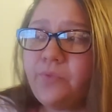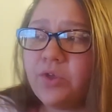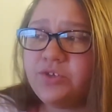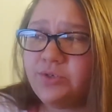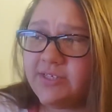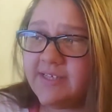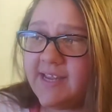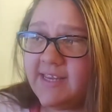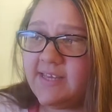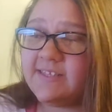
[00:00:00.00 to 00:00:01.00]
So
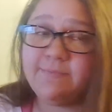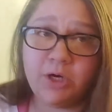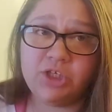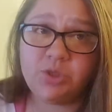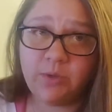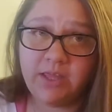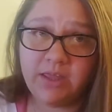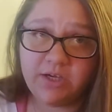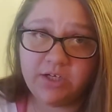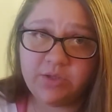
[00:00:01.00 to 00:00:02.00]
today is March
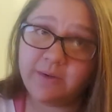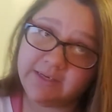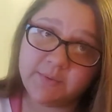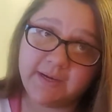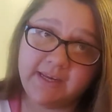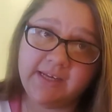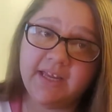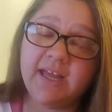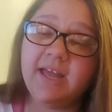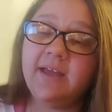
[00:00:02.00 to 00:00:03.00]
23rd, 2020.
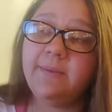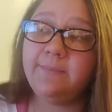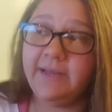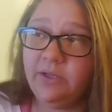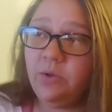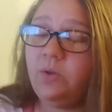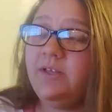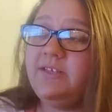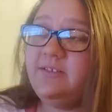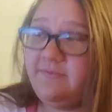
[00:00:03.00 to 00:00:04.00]
My goal
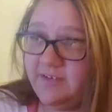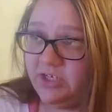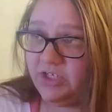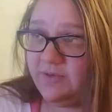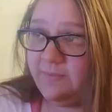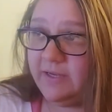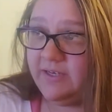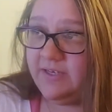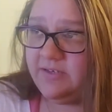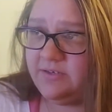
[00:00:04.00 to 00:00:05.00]
is to finish it by
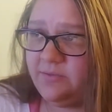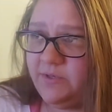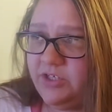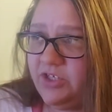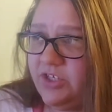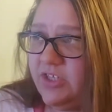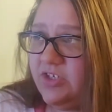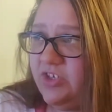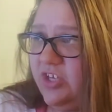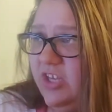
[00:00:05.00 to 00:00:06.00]
Easter, which
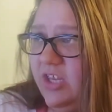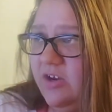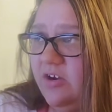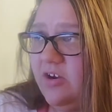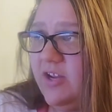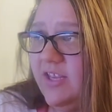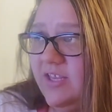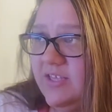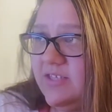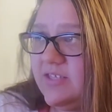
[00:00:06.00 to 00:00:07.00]
this year
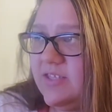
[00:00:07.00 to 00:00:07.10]
is